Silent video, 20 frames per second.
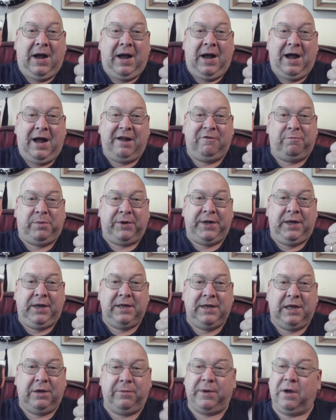Hey everybody,
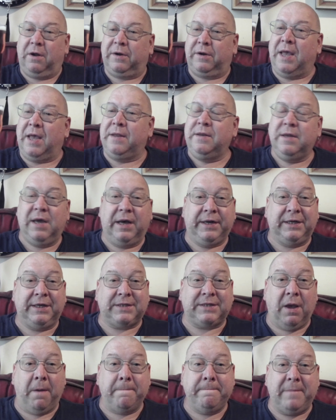here we are again, and it's
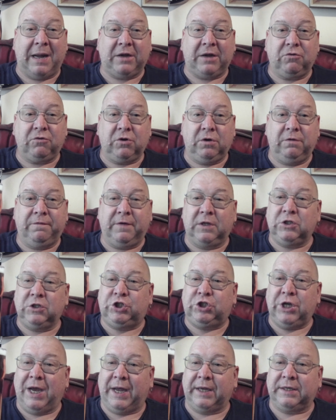a Mangrove
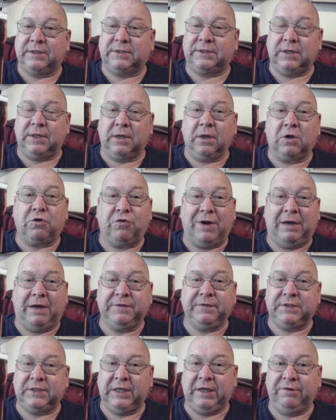Jack's Craft
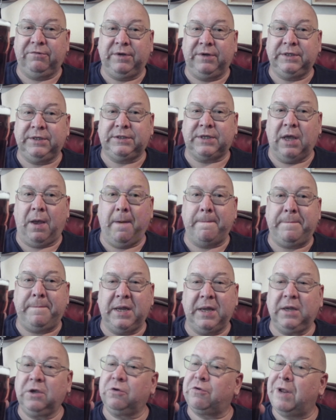Series
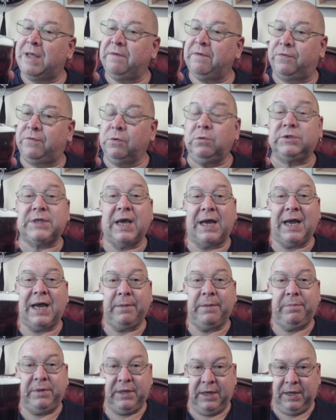Pink Grapefruit
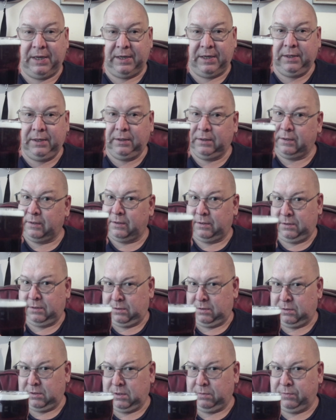IPA.
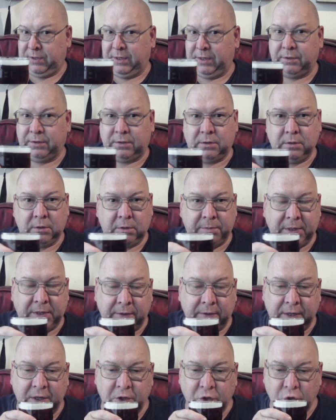I'm here to talk about
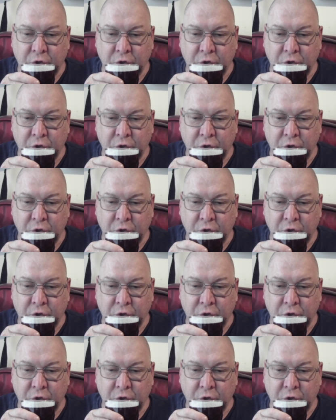it.